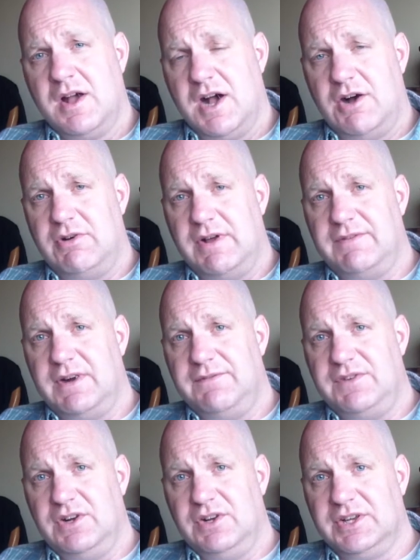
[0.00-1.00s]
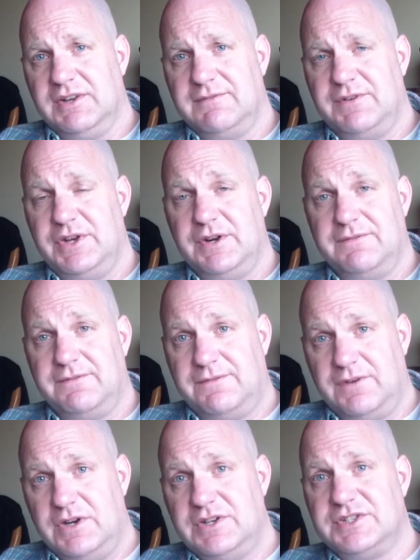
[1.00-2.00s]
However, if you're looking for your
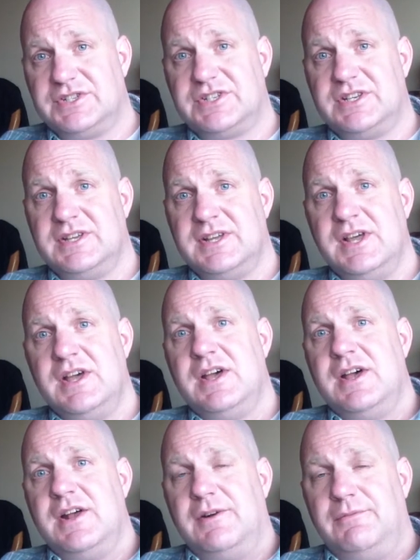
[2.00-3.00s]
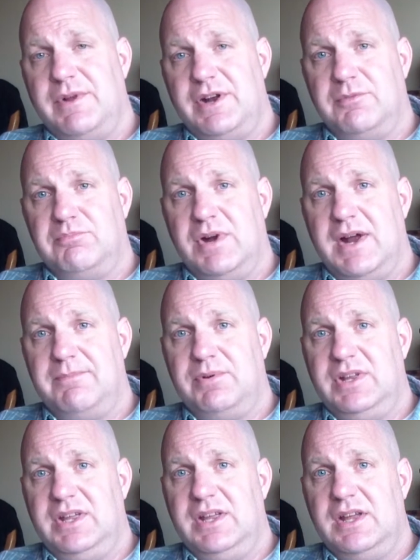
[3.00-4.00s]
first rental
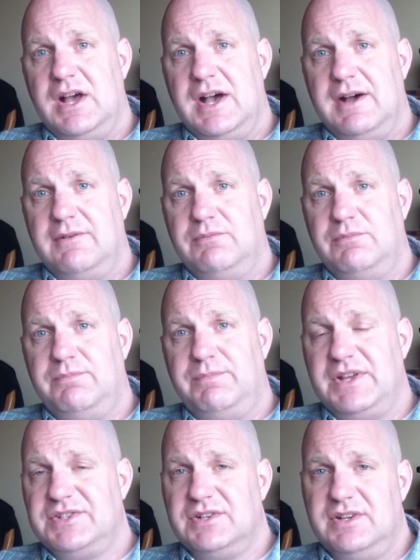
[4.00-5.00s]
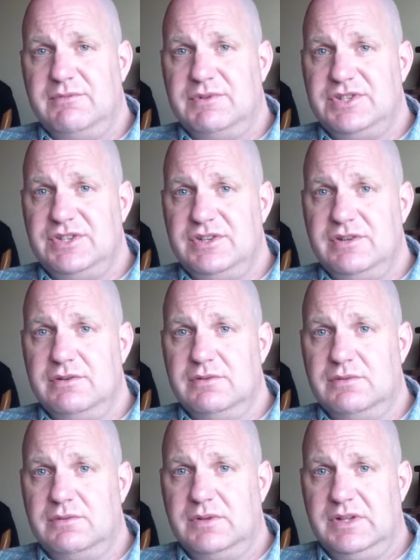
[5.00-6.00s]
property, basically what you
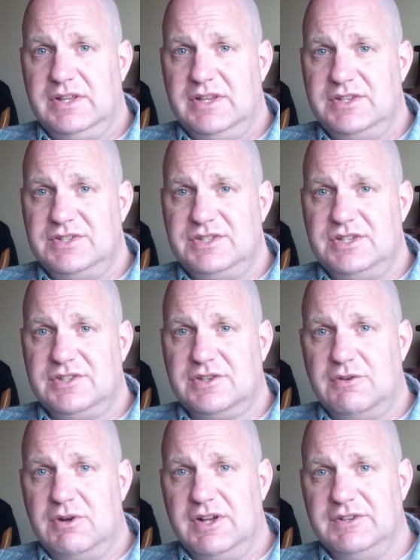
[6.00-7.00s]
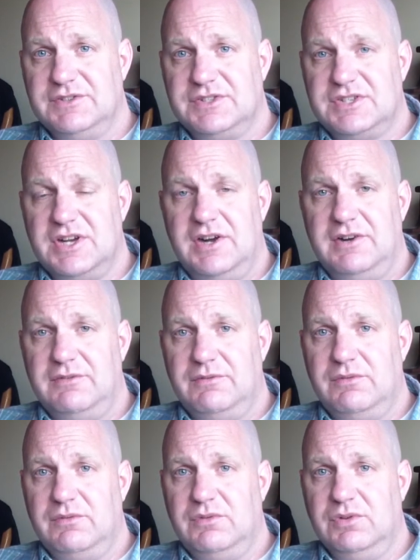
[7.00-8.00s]
do is just go out and start
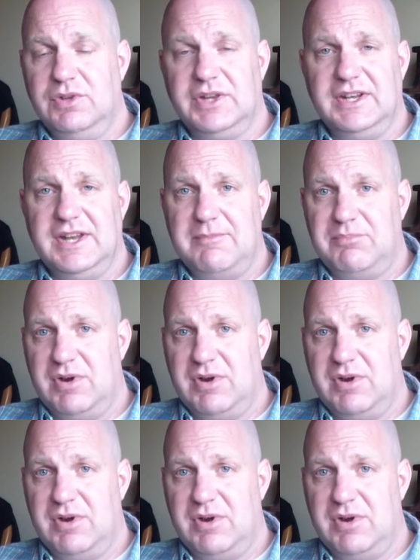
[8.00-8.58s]
looking at